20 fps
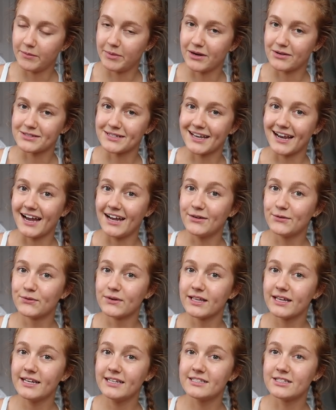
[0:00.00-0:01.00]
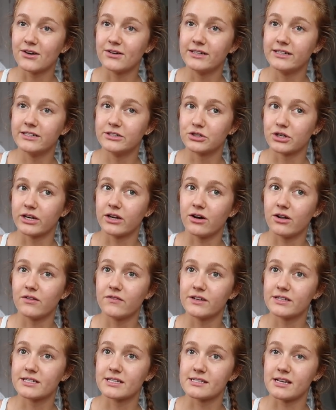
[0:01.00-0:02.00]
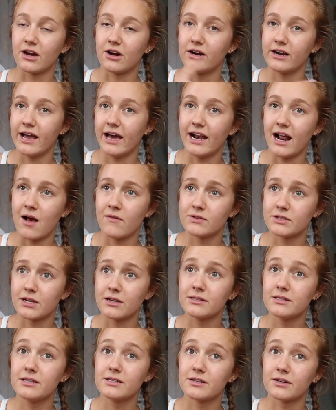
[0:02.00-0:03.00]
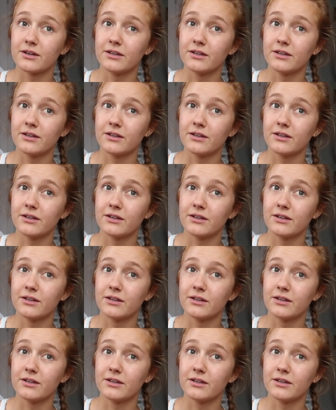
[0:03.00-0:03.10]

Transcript: but I was like, I really don't need to drink all this because I already had half a Celsius